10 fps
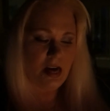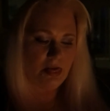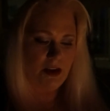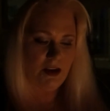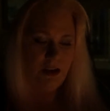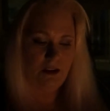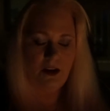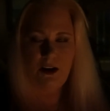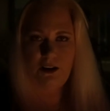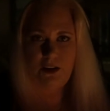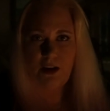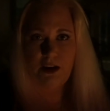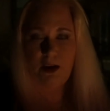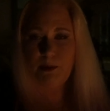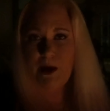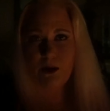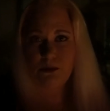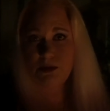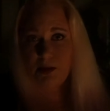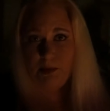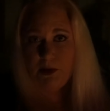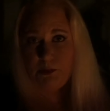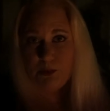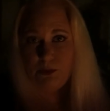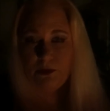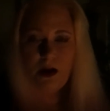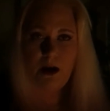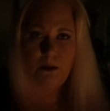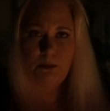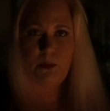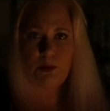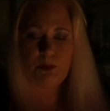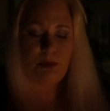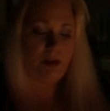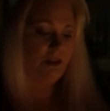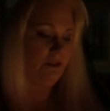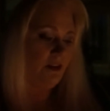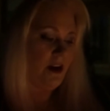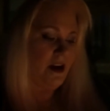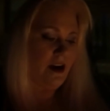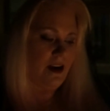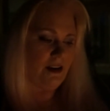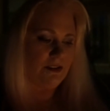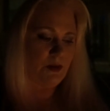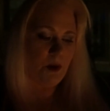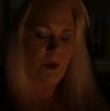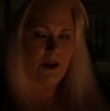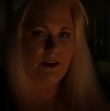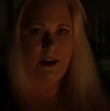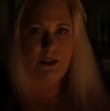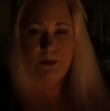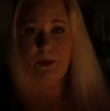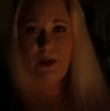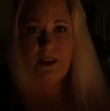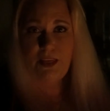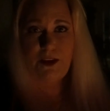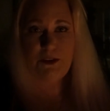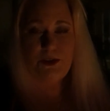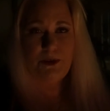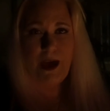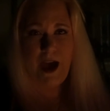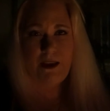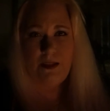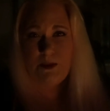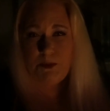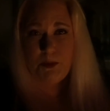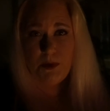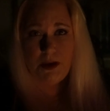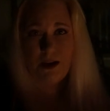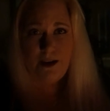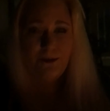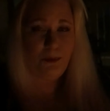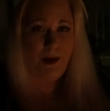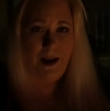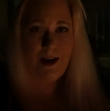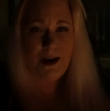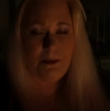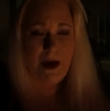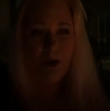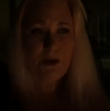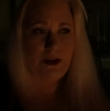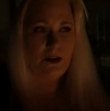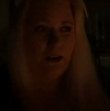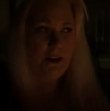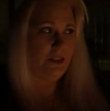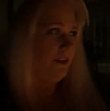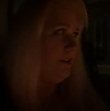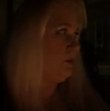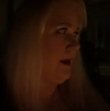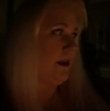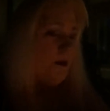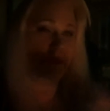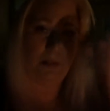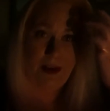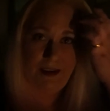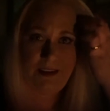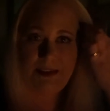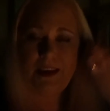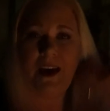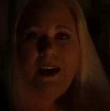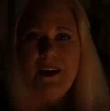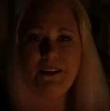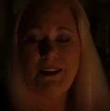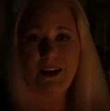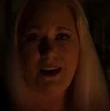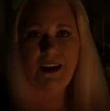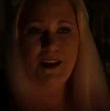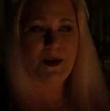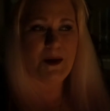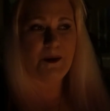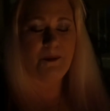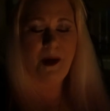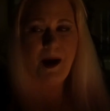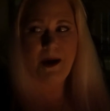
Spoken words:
they are talking about the blood moon, most believe. So I want to kind of throw that in there too to add to the spooky of why I'm out here in this random place tonight. I